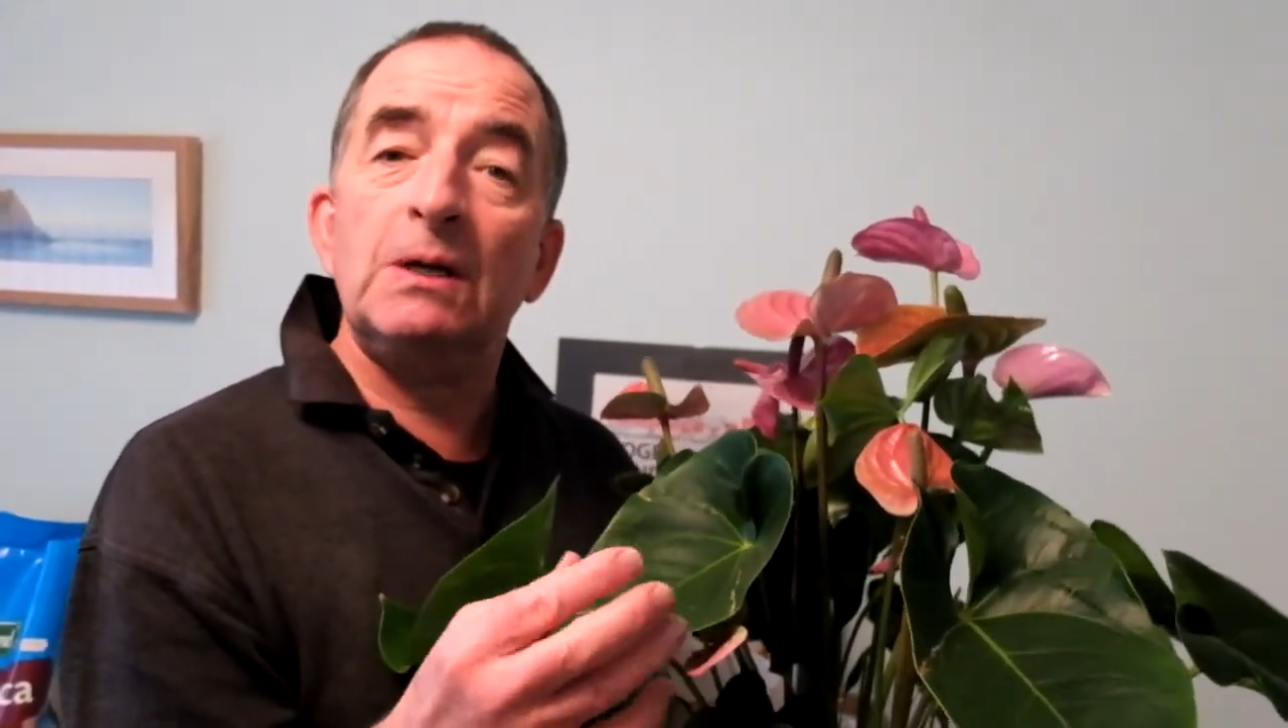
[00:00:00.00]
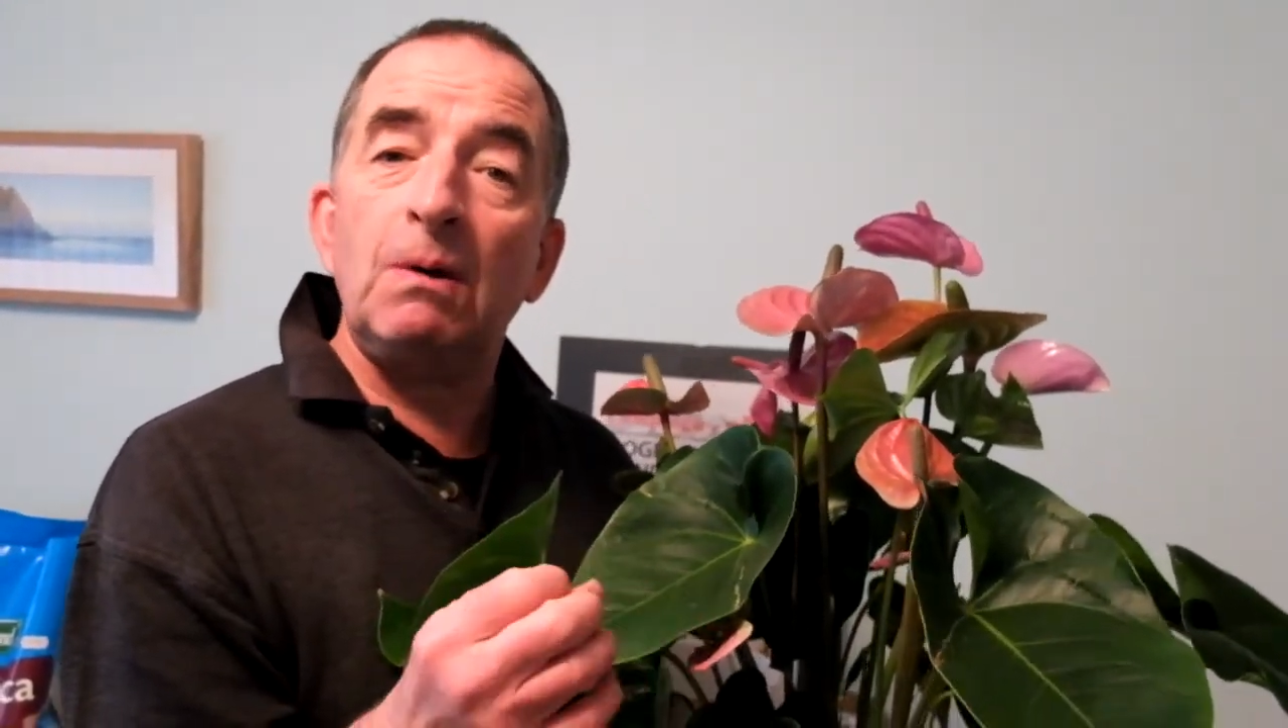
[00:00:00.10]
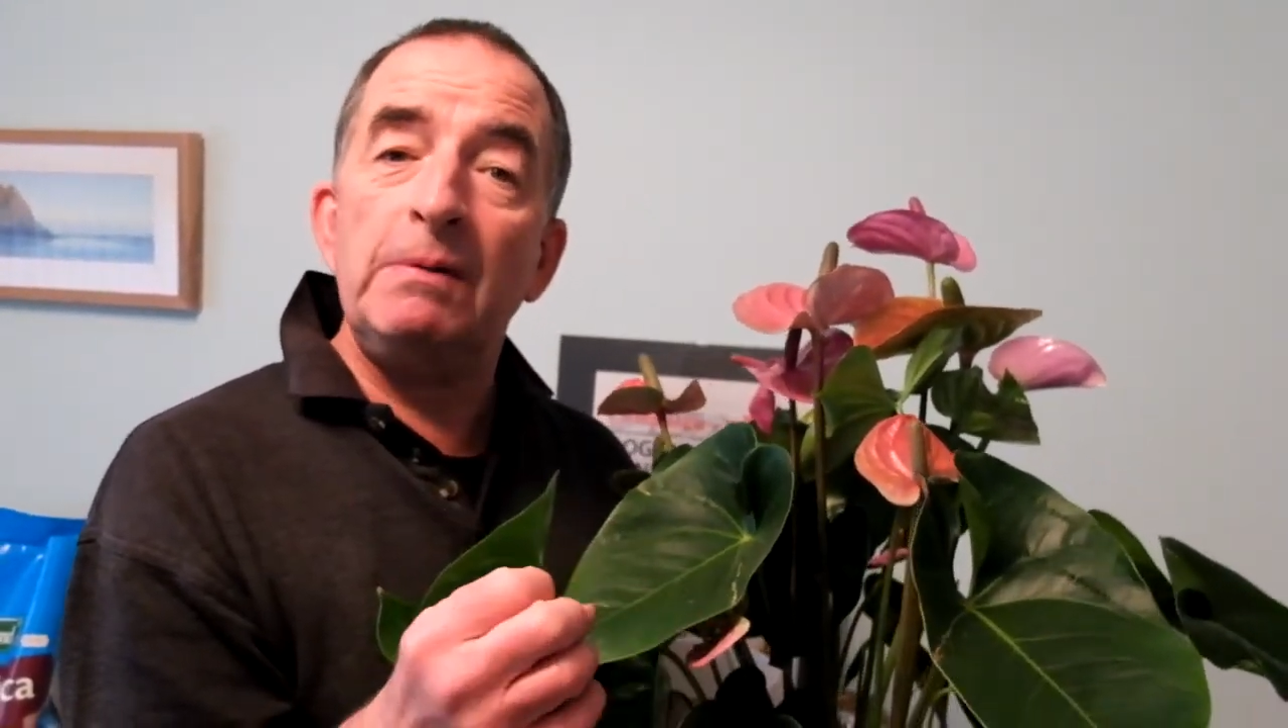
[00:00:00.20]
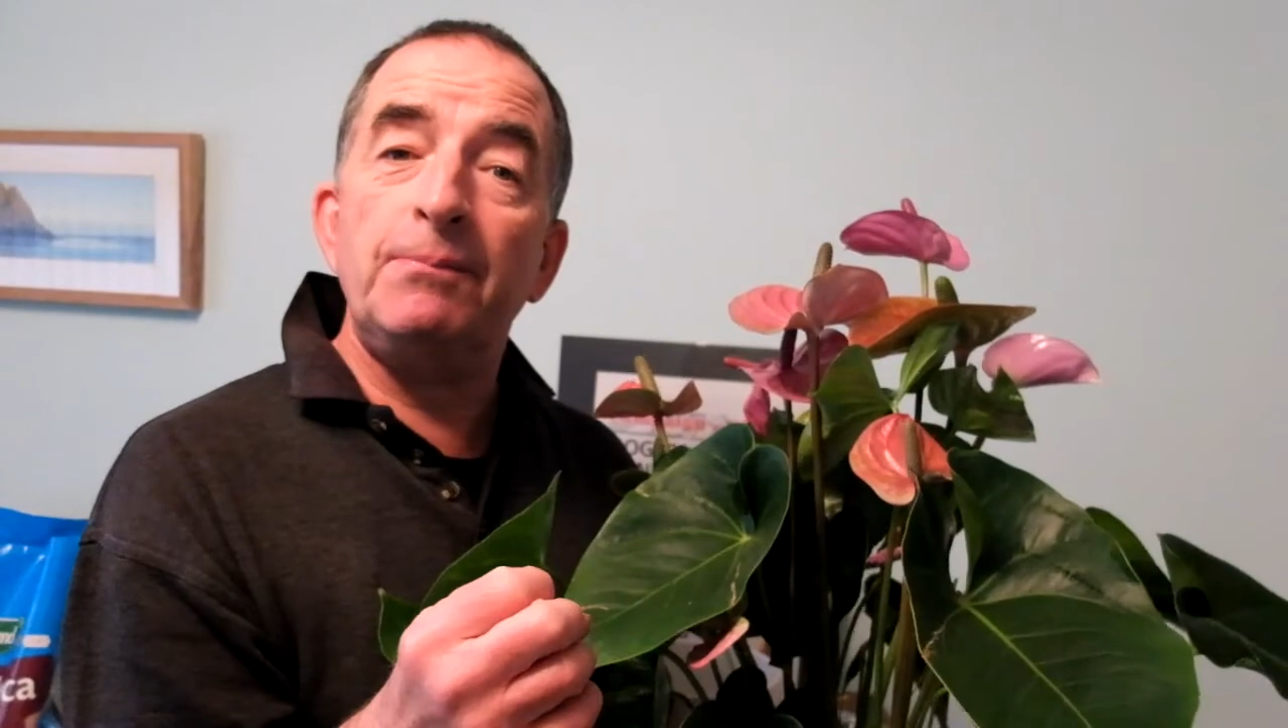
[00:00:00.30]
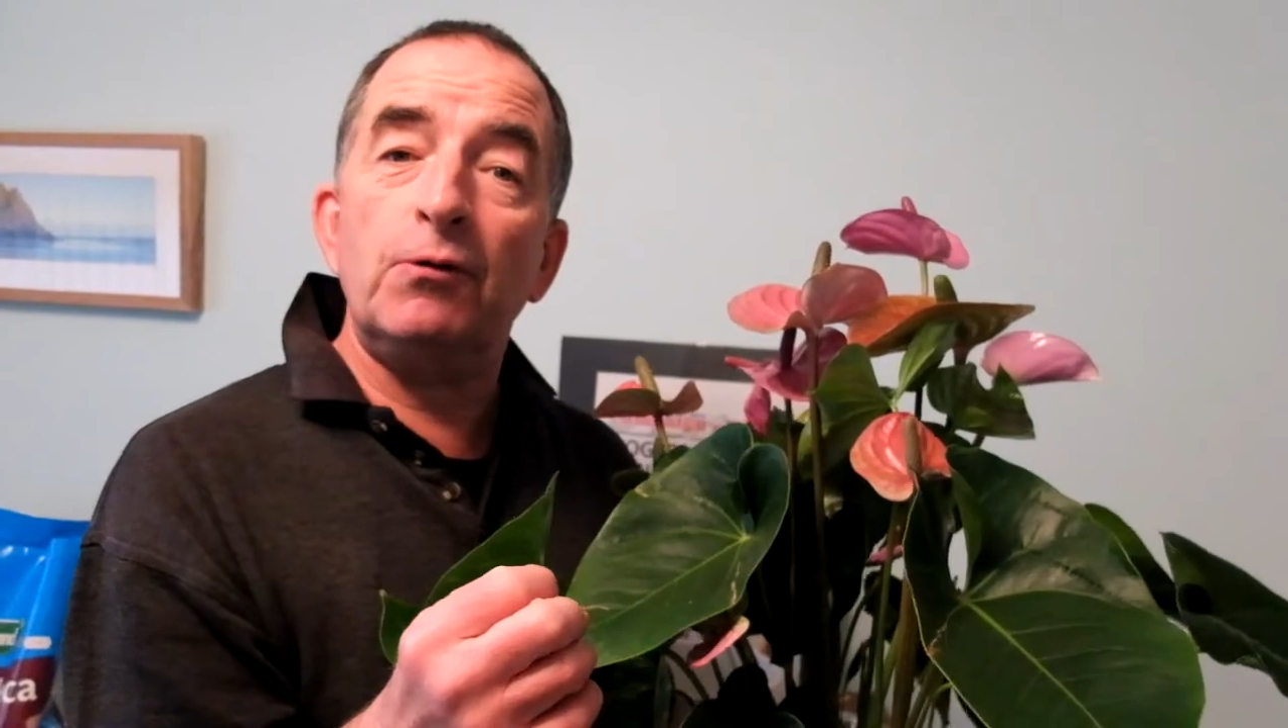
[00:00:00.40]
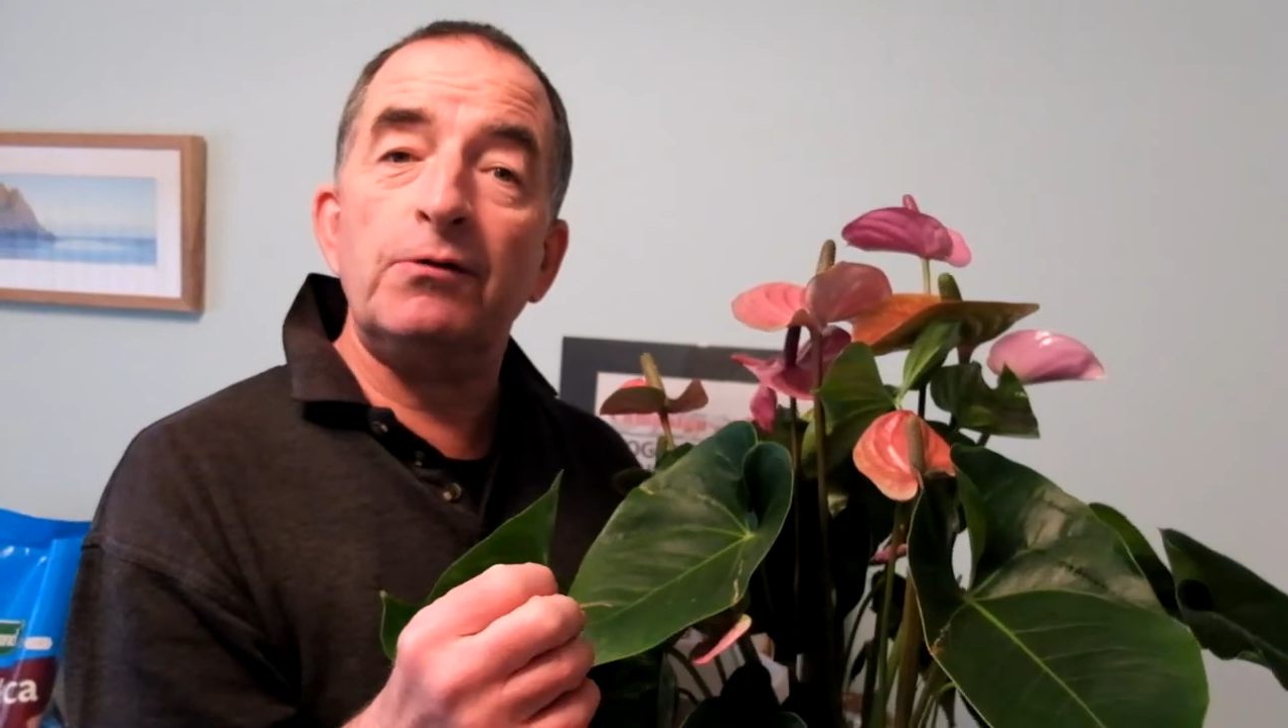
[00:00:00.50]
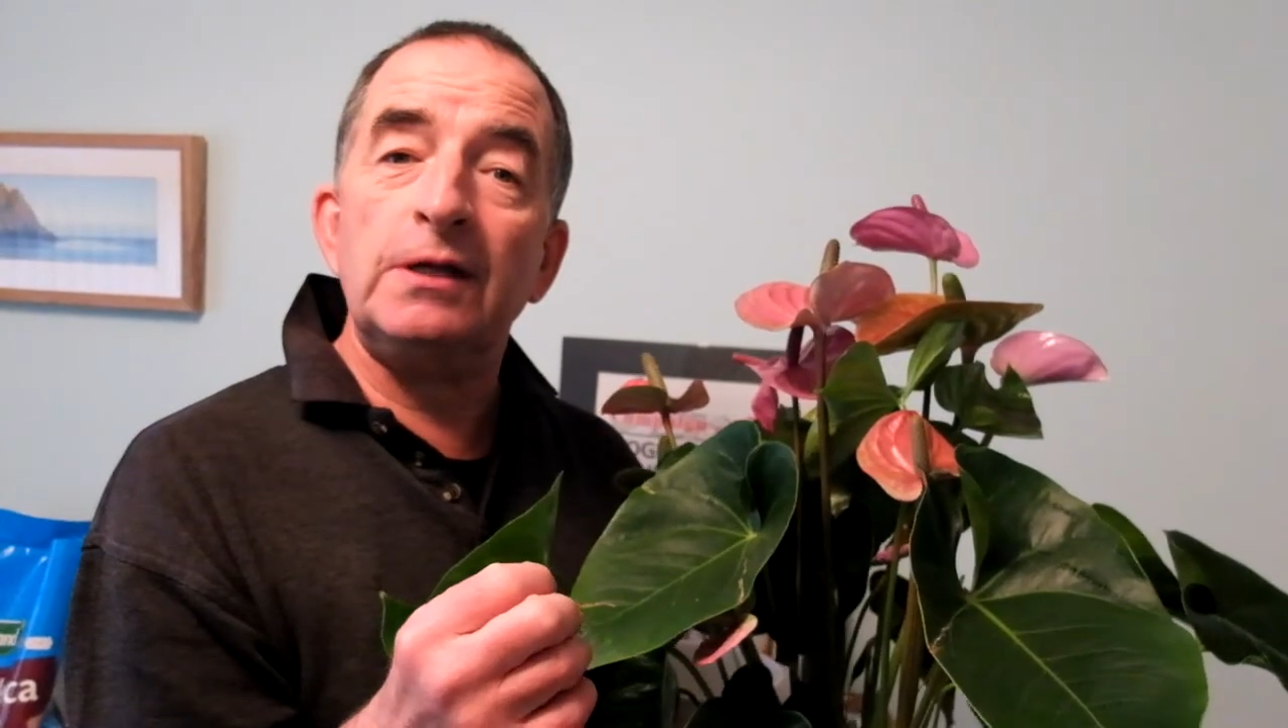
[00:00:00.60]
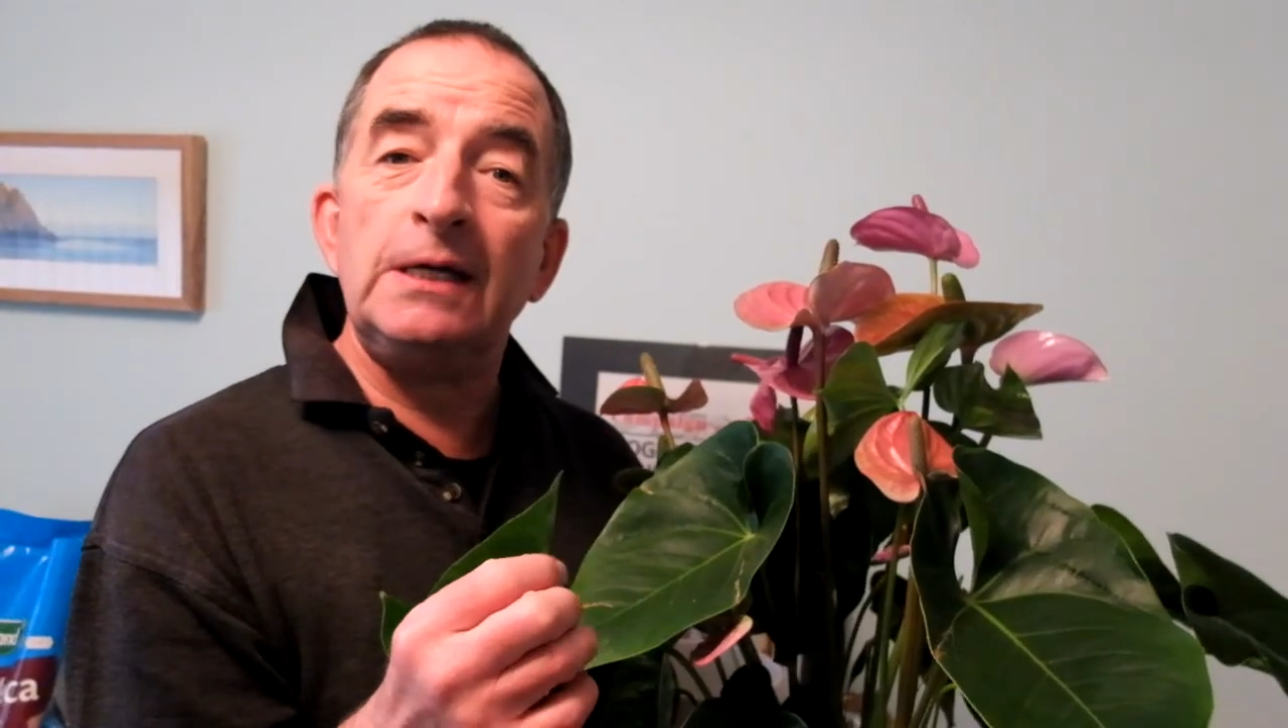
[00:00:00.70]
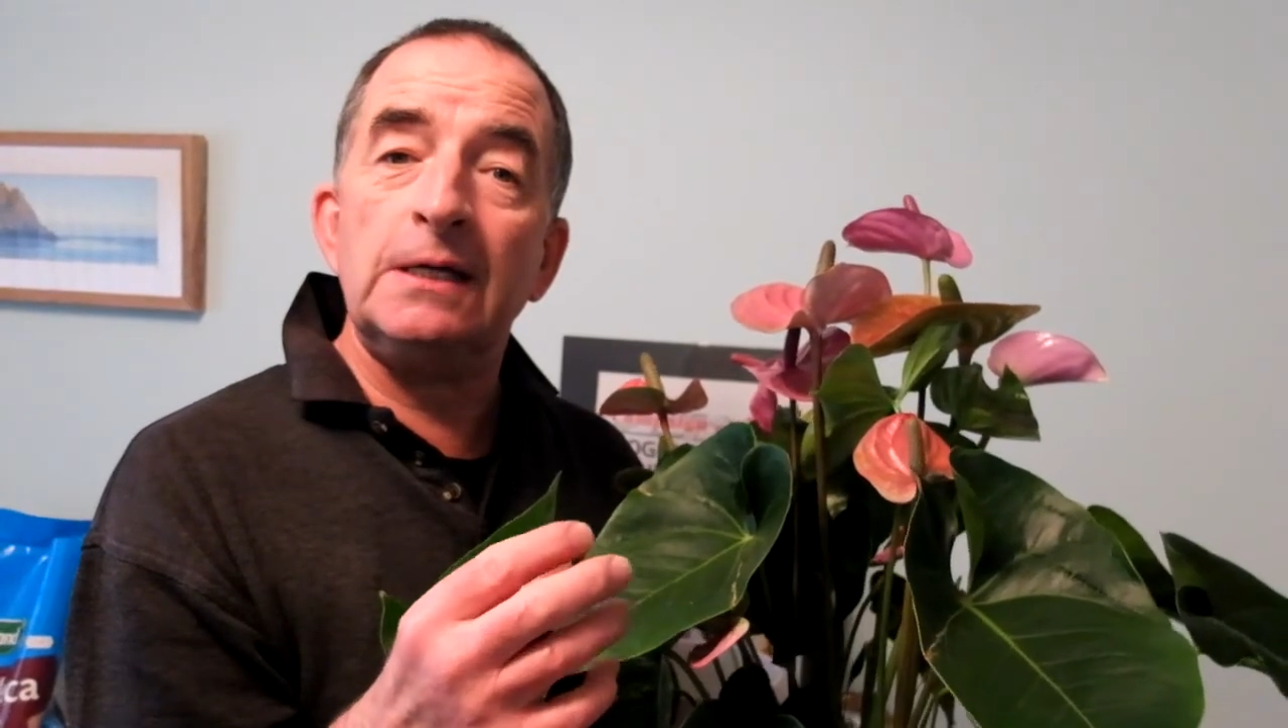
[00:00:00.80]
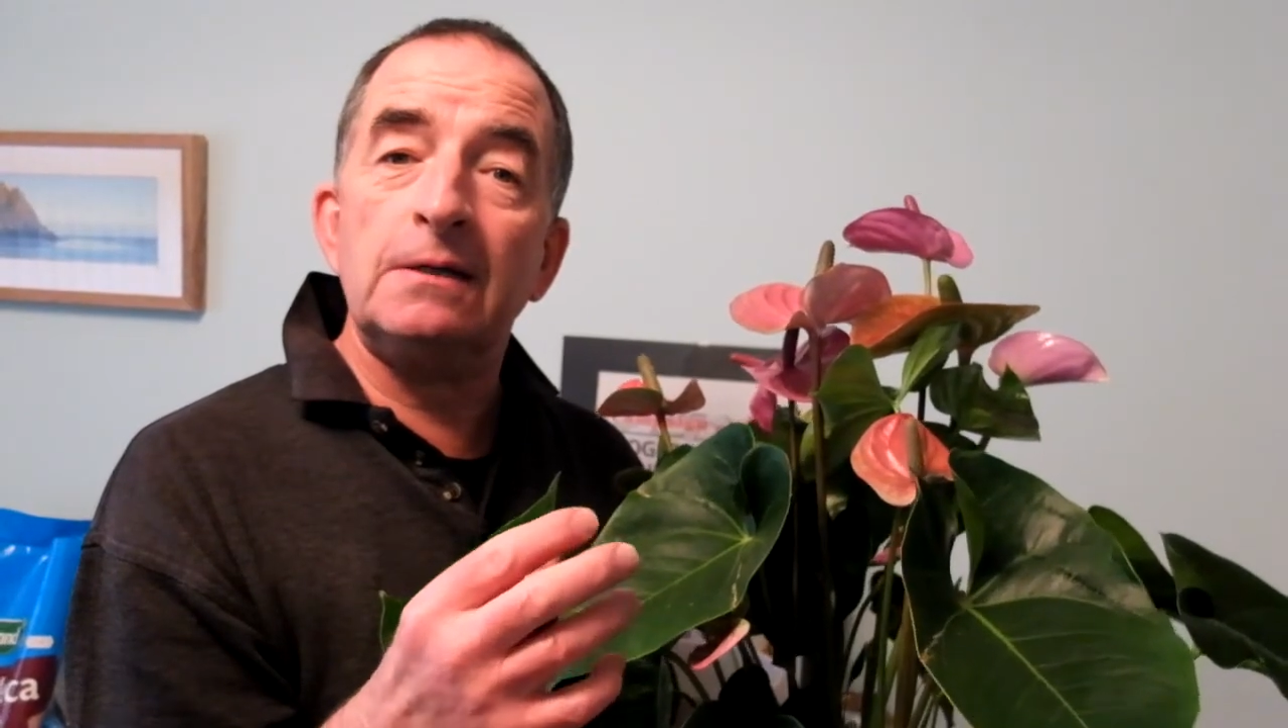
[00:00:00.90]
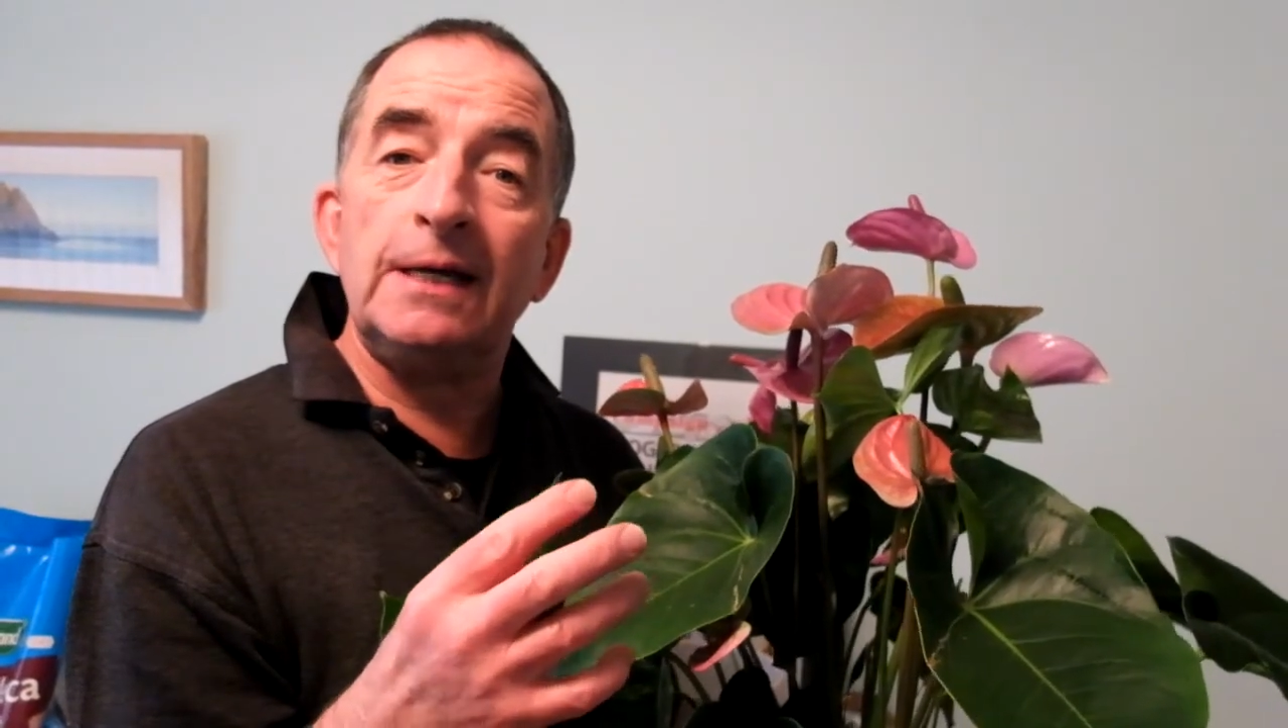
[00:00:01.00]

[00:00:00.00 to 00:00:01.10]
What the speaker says: when we put the